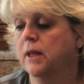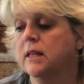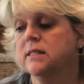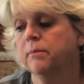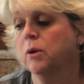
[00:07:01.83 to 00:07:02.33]

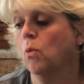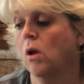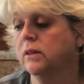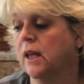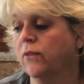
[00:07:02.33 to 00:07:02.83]
Something
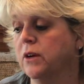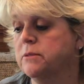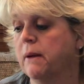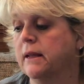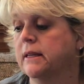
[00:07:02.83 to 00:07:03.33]
Walt never
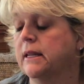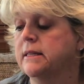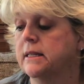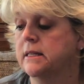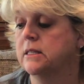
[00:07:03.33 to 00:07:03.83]
expected and
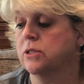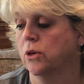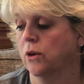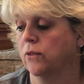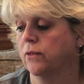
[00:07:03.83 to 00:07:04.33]
didn't
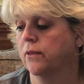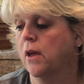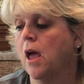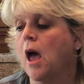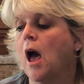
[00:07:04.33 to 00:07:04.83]
deserve.
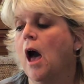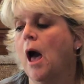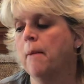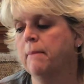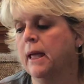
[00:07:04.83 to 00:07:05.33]

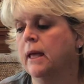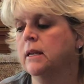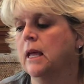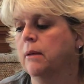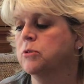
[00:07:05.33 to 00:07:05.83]
A man
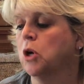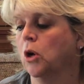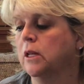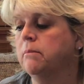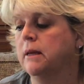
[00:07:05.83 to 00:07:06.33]
named
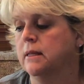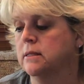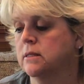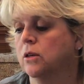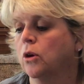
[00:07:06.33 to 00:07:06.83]
Charlie
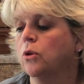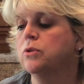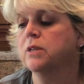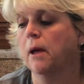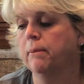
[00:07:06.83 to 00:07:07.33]
Mintz,
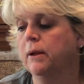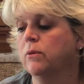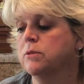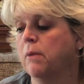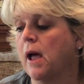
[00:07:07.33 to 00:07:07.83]
whose company
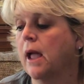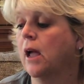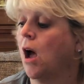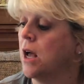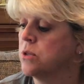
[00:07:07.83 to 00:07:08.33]
was buying
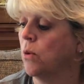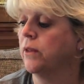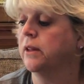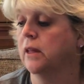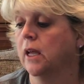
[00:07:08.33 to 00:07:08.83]
Oswald
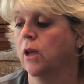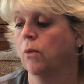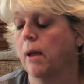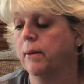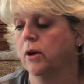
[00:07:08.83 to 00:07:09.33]
the Lucky
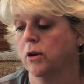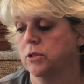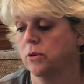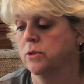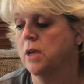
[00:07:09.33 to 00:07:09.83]
Rabbit
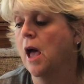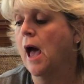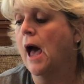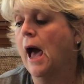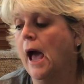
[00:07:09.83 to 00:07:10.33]
cartoons,
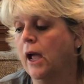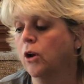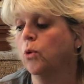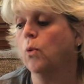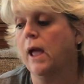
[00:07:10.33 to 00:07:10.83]

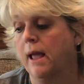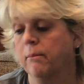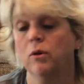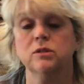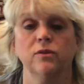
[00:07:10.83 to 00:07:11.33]
hired away
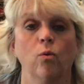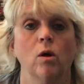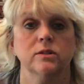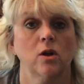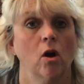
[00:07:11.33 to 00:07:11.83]
most of
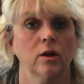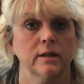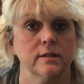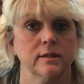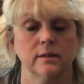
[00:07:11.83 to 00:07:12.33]
Walt's
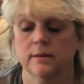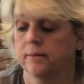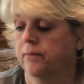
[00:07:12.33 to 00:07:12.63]
artists.